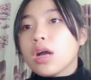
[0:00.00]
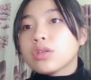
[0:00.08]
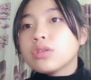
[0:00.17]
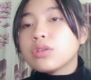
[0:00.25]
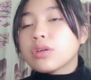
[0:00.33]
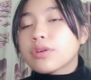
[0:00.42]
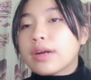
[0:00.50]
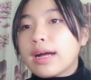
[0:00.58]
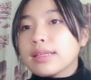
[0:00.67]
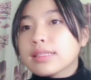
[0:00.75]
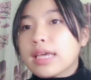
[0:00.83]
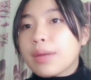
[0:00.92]
Google
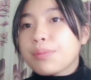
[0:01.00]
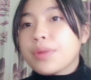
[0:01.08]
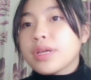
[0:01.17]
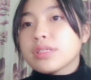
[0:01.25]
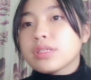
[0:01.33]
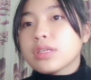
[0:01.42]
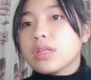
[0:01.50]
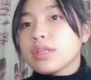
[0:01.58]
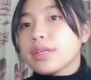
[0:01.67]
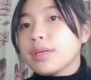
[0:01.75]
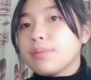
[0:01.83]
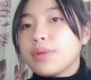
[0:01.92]
Glass can
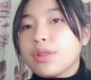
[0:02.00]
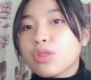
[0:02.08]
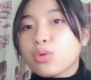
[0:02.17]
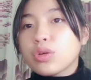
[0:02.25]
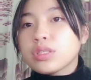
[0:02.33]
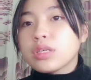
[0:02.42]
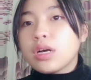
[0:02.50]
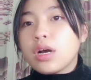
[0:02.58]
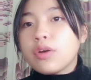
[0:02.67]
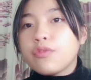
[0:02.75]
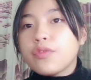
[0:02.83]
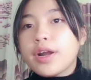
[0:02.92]
basically be thought
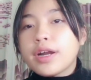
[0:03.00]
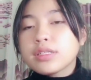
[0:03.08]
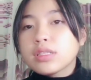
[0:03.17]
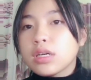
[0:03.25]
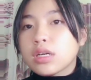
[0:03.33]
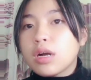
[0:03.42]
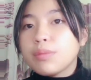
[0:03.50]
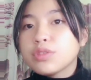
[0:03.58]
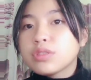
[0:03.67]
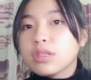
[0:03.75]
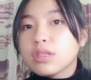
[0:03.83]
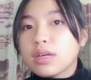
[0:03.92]
of as a
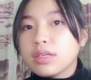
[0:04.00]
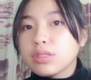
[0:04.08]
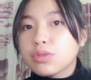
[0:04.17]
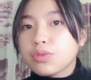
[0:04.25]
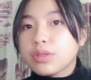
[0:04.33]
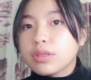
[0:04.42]
computerized